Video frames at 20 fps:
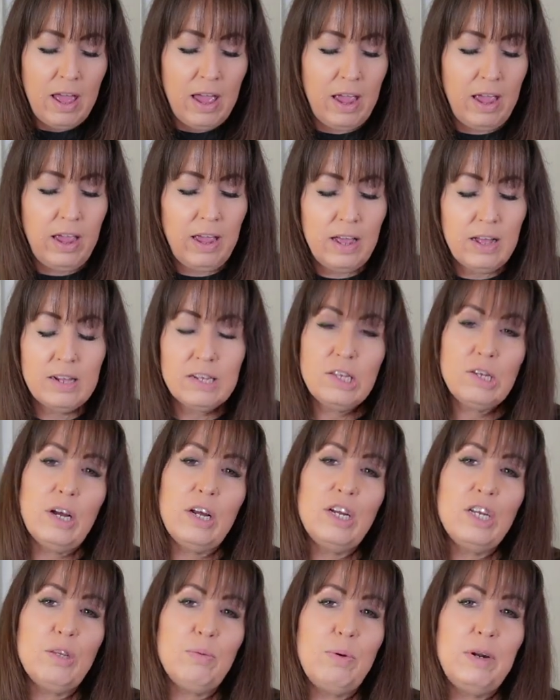and so
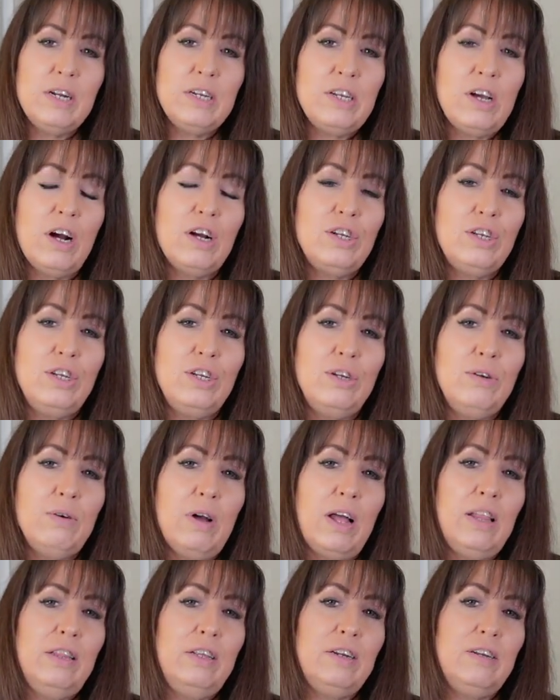I just want to talk to you
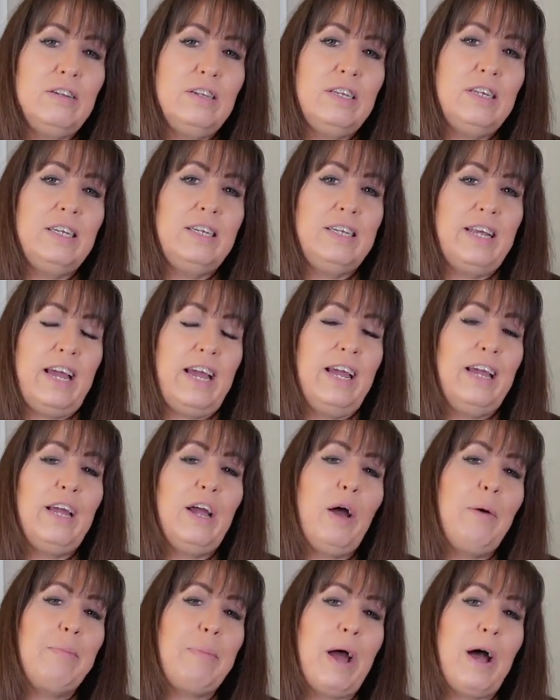a little today
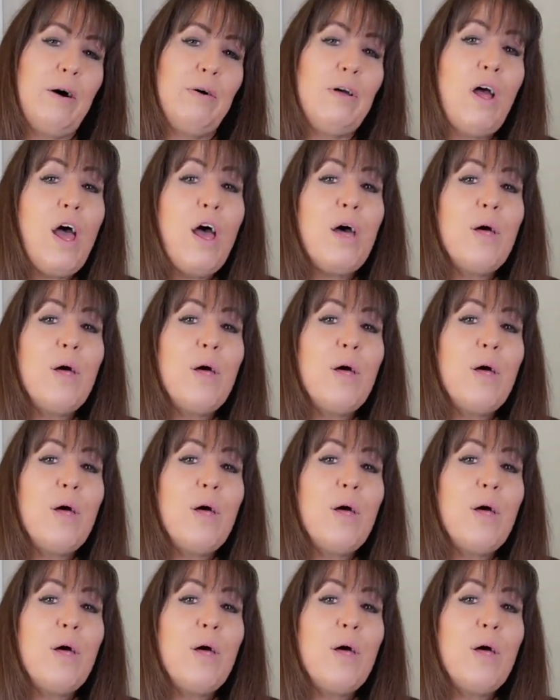about